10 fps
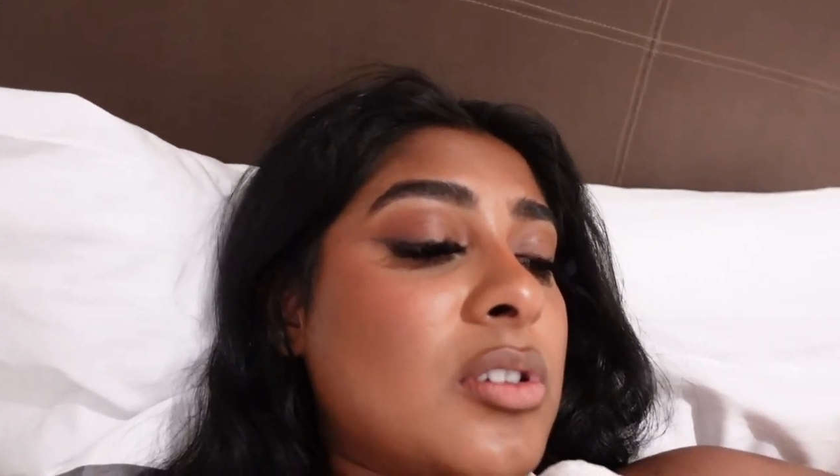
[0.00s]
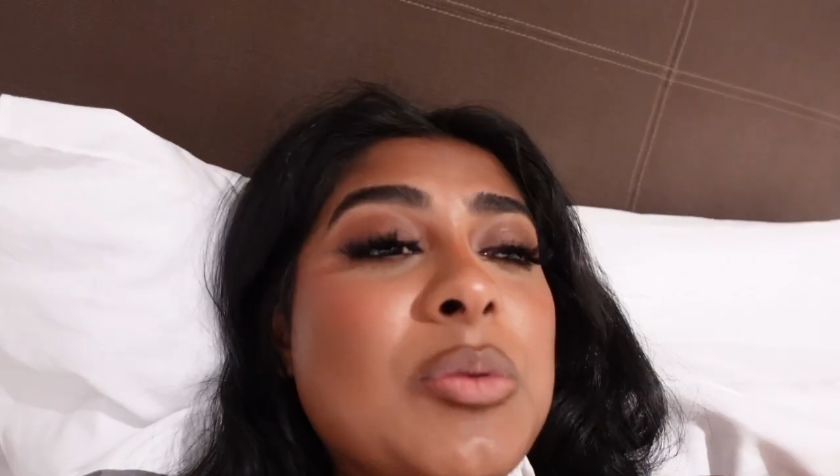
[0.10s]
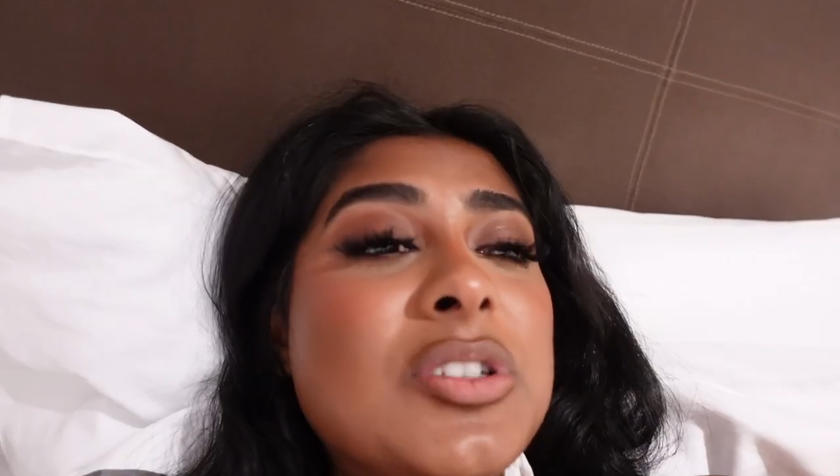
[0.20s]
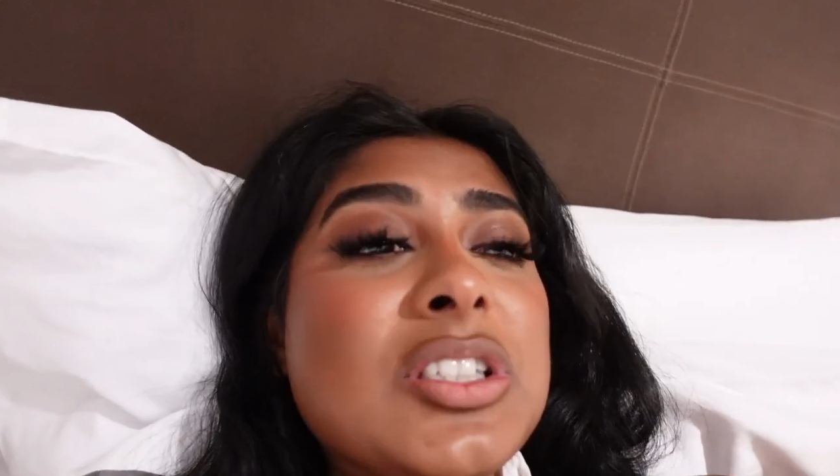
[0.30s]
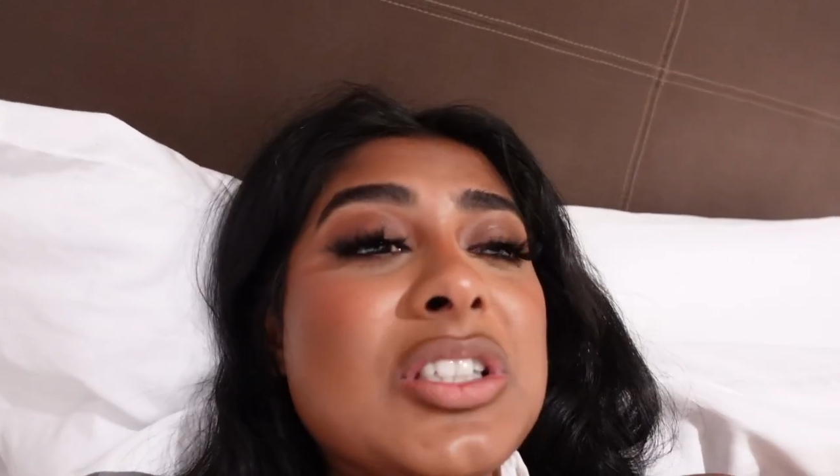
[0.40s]
It
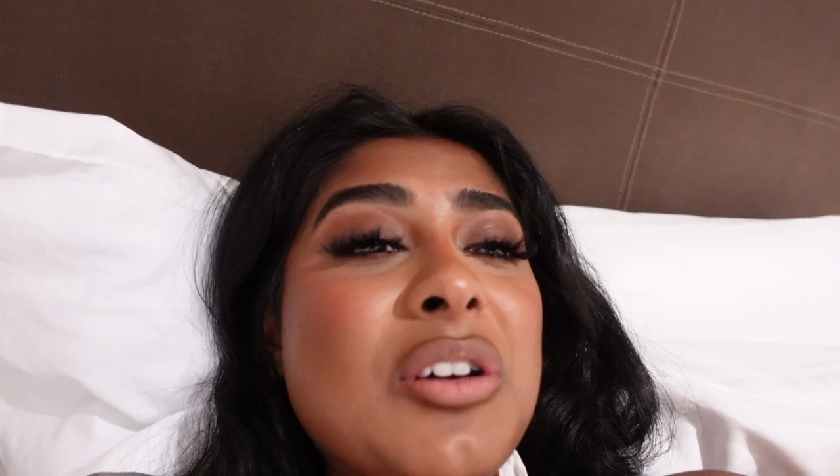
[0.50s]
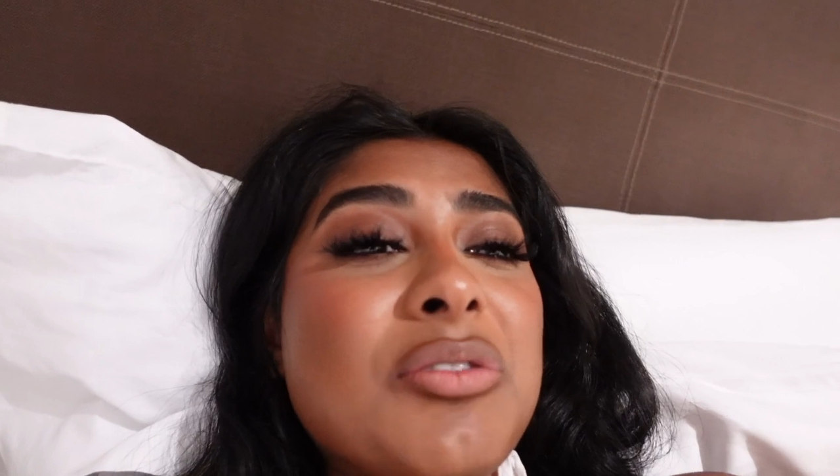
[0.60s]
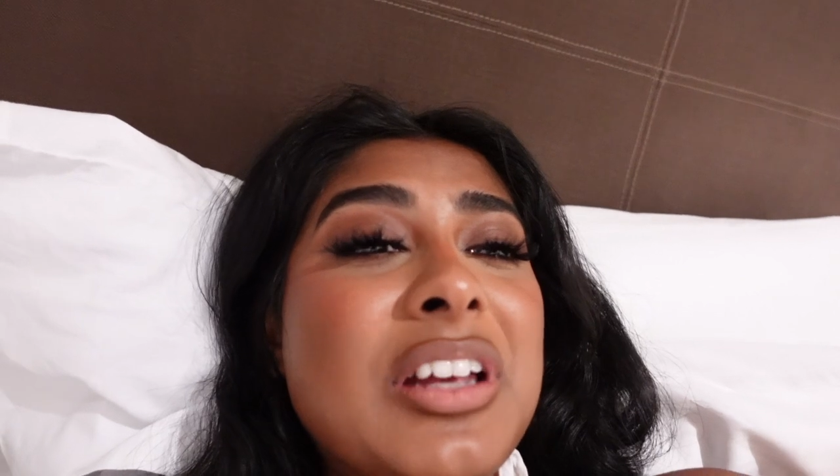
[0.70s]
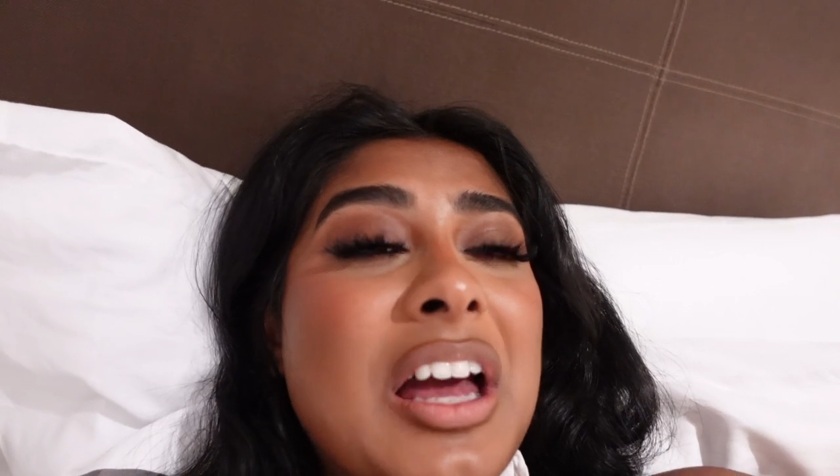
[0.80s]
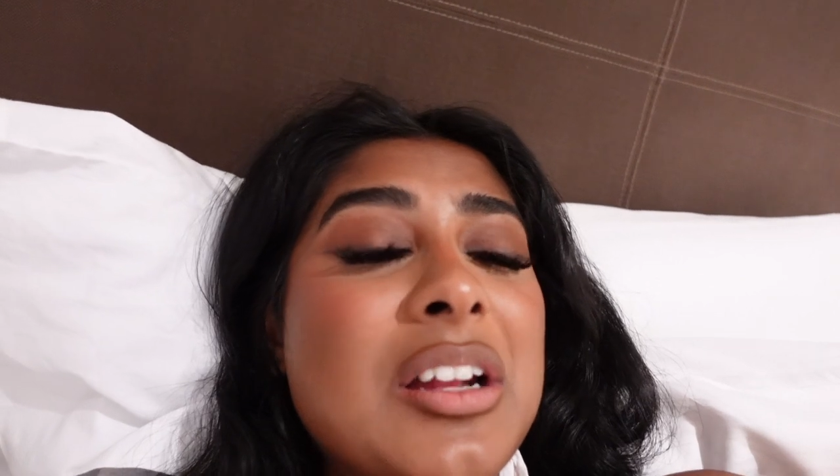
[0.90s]
was
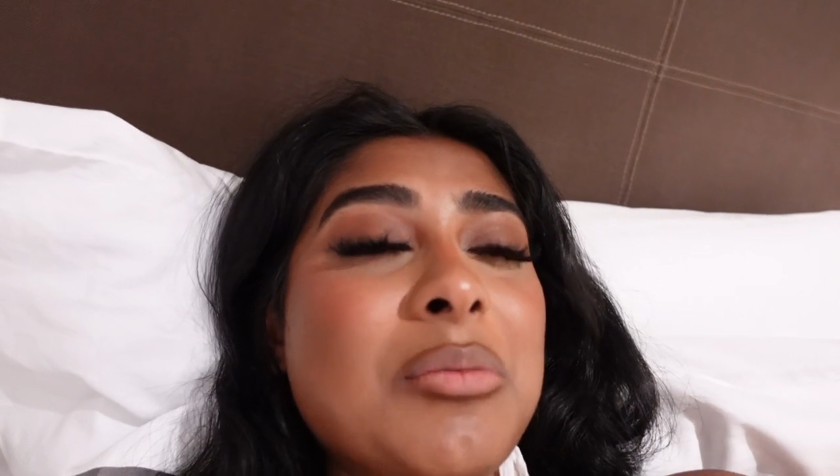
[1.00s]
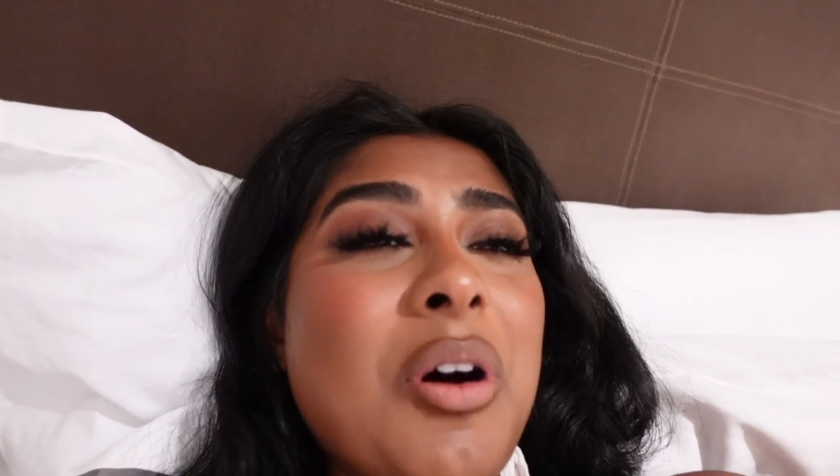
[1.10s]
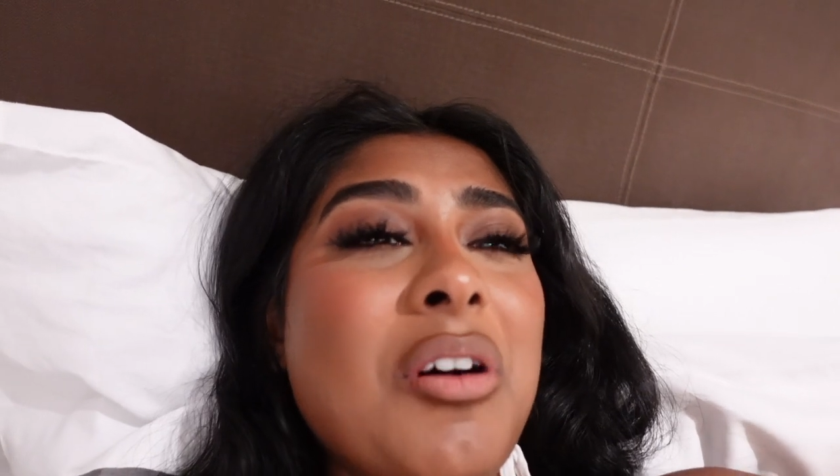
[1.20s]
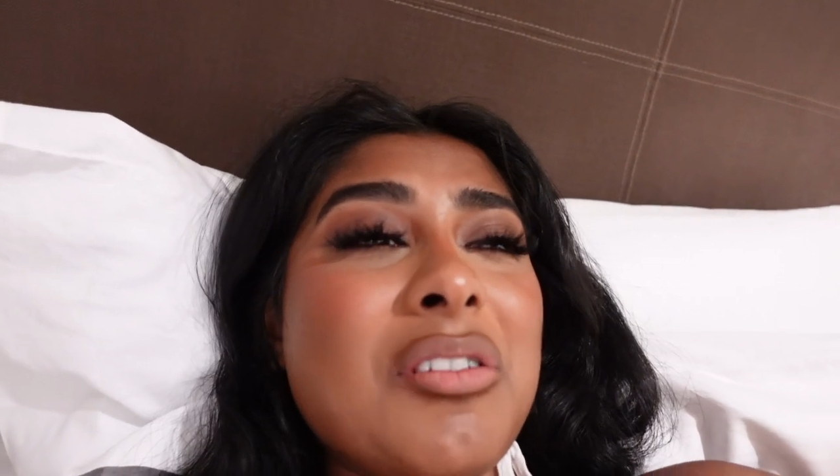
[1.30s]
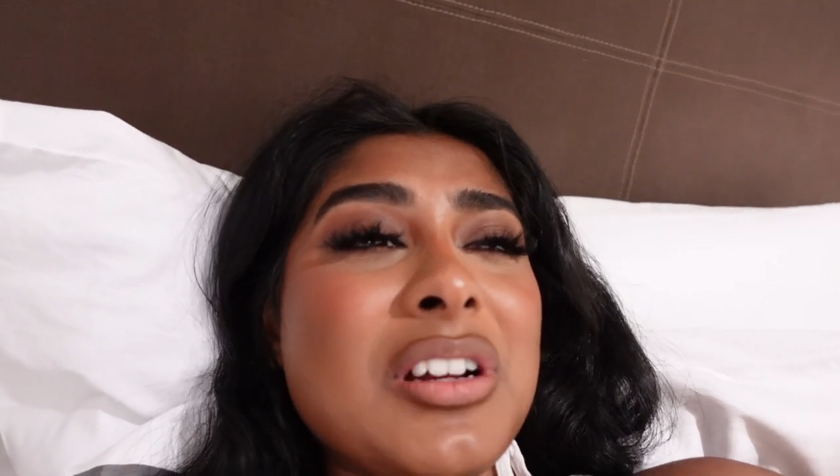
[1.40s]
stuffed
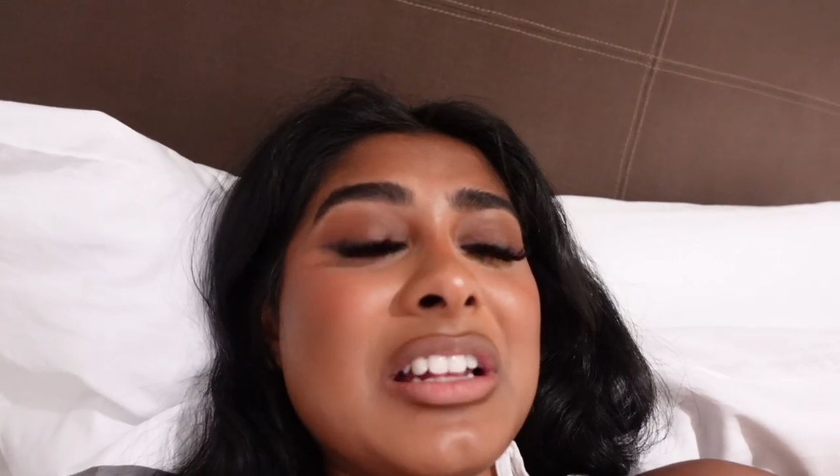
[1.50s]
calamari.